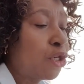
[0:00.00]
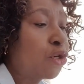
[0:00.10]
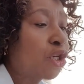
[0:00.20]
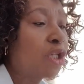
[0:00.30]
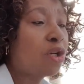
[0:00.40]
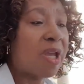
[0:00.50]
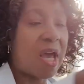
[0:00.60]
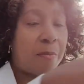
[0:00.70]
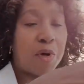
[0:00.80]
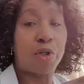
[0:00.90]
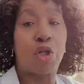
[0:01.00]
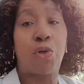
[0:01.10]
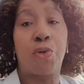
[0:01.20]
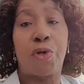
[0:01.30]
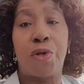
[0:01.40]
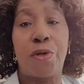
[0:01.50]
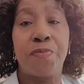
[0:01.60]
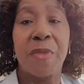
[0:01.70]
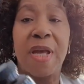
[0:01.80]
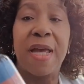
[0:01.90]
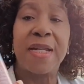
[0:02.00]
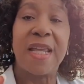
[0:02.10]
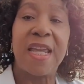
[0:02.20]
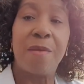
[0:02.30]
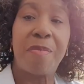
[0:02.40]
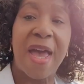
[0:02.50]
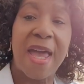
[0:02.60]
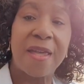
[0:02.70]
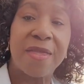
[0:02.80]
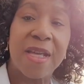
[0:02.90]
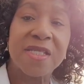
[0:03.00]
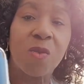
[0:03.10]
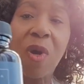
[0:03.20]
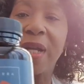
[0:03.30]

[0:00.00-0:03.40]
You can look it up on Google and eBay. There's